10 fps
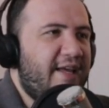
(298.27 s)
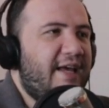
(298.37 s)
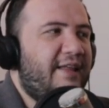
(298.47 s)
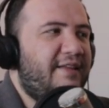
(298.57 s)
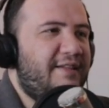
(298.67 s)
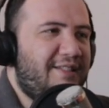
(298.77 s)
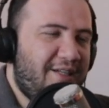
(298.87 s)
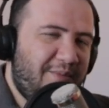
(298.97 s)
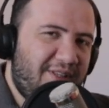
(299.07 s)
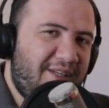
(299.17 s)
And then
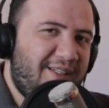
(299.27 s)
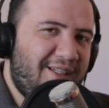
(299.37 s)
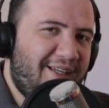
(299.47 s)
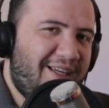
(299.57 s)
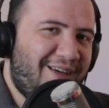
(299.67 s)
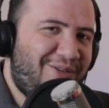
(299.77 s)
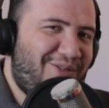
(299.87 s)
Timothy Delgado. Do you